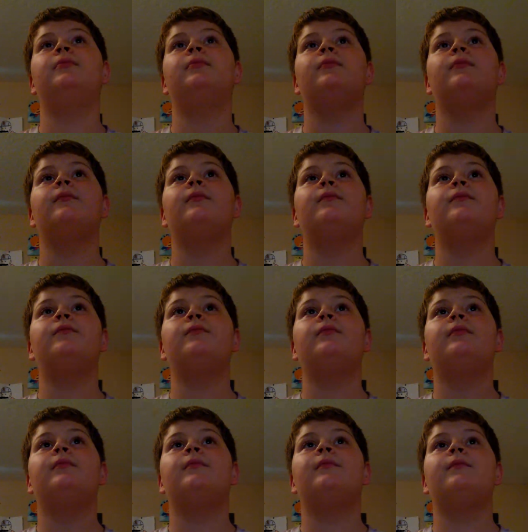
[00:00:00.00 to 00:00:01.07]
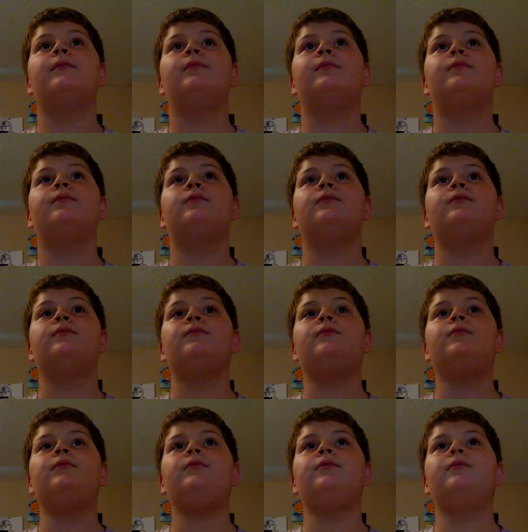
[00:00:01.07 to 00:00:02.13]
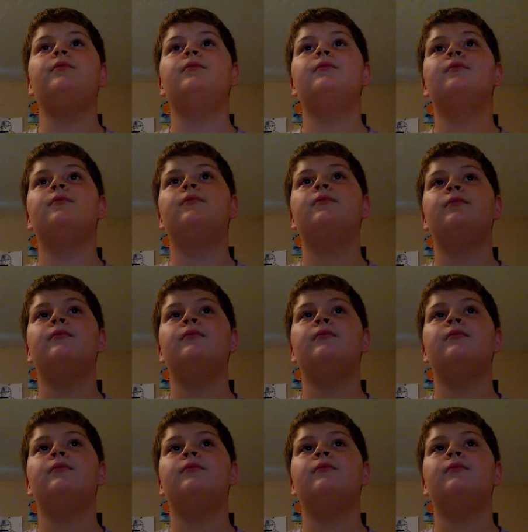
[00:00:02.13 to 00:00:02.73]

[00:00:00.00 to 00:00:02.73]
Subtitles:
Nobody speaks.